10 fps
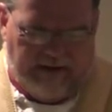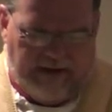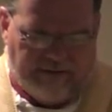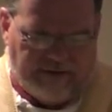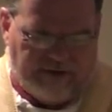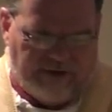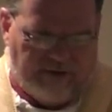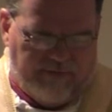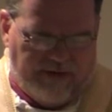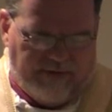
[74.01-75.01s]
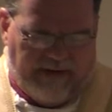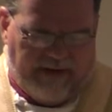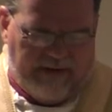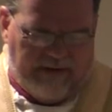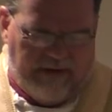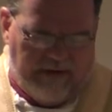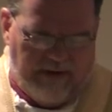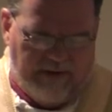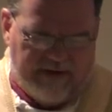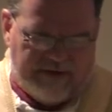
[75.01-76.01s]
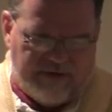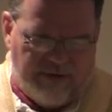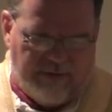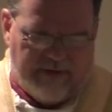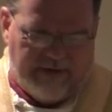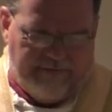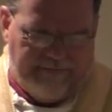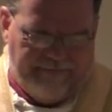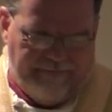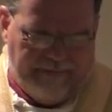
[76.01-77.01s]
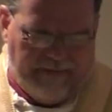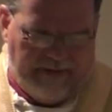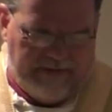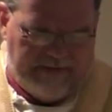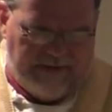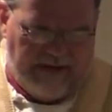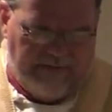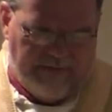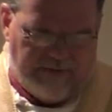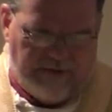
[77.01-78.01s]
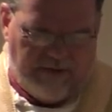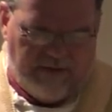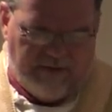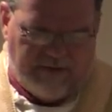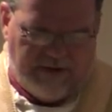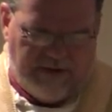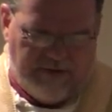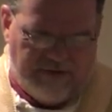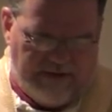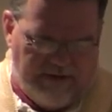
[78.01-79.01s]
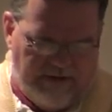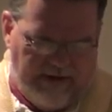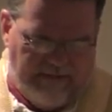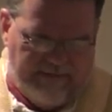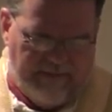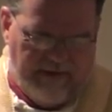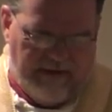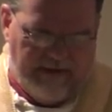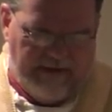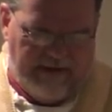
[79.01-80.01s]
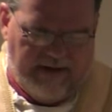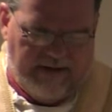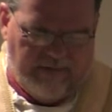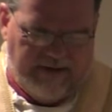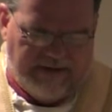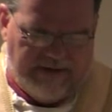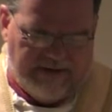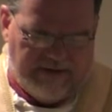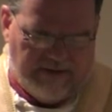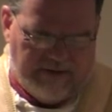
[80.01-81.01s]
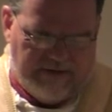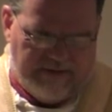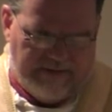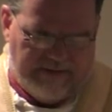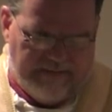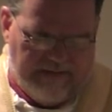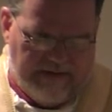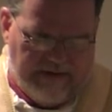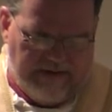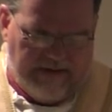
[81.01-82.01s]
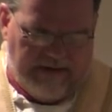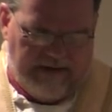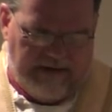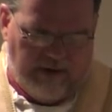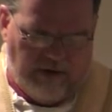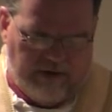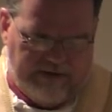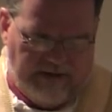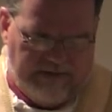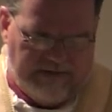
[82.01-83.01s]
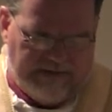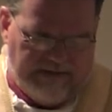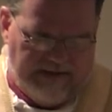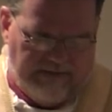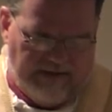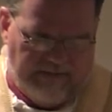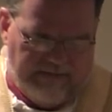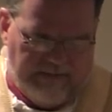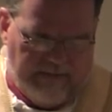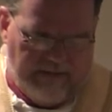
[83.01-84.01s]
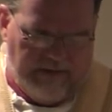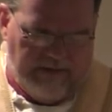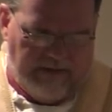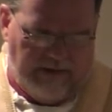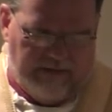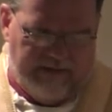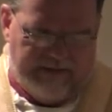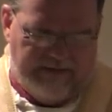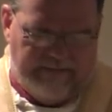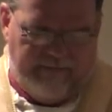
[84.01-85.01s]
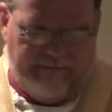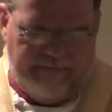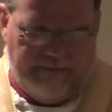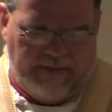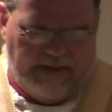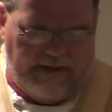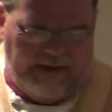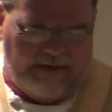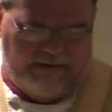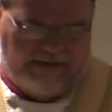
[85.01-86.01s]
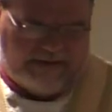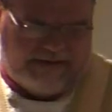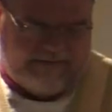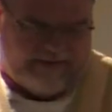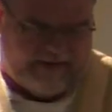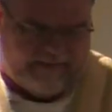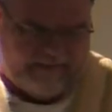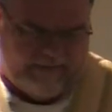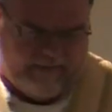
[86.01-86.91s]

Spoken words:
There was a certain rich man who had a steward, and the same was accused unto him that he had wasted his goods. And he called him and said to him, How is it that I hear this of thee?